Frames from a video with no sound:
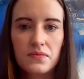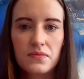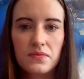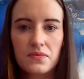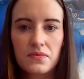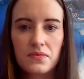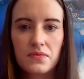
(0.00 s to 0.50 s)

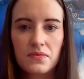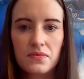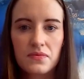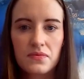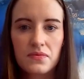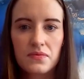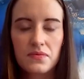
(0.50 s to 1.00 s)

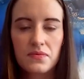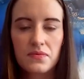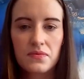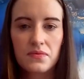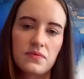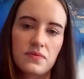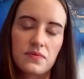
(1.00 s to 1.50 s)

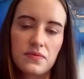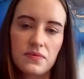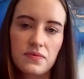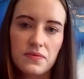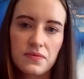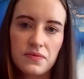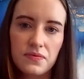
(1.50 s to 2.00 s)

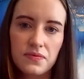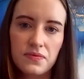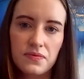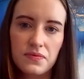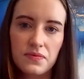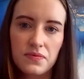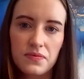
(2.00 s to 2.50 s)

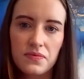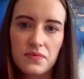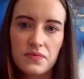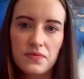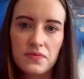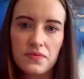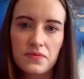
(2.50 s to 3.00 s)

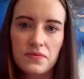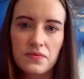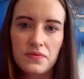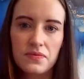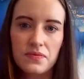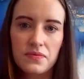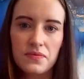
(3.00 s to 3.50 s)

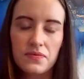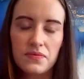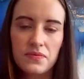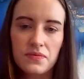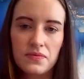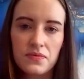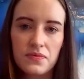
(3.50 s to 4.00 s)

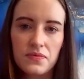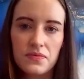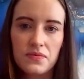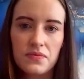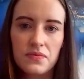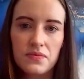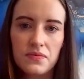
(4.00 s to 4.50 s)

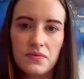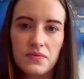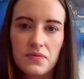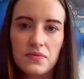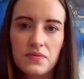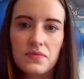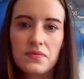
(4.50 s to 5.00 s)

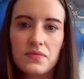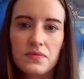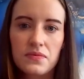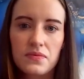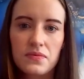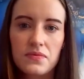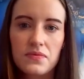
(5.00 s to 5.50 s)

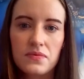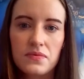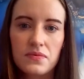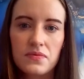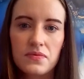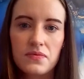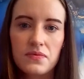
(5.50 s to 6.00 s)

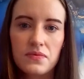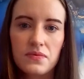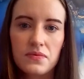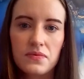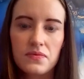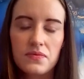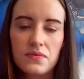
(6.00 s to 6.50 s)

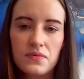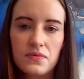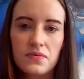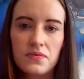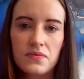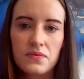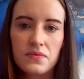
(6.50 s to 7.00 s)

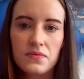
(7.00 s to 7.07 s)
[no speech]